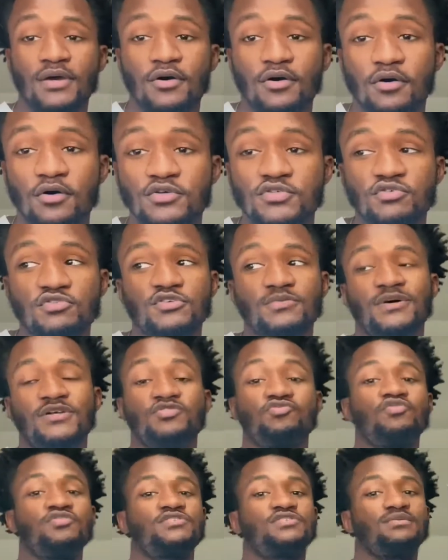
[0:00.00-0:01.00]
Also, to my
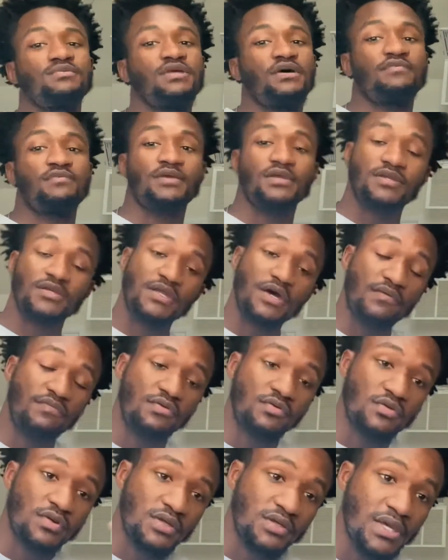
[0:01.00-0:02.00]
Twitch, some love. I'm getting Duff
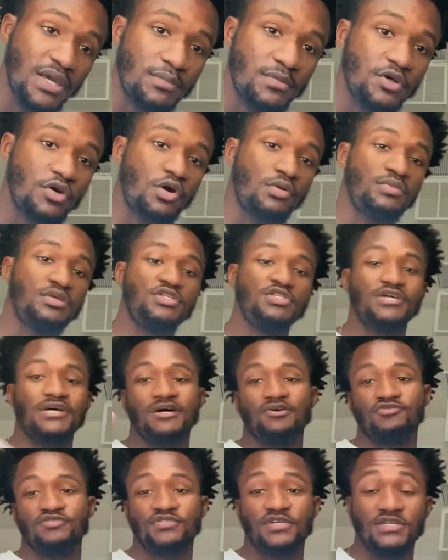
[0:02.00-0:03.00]
here in the game. They call me
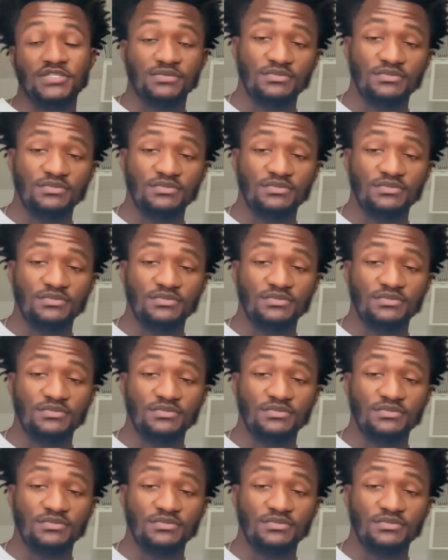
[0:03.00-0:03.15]
John Six.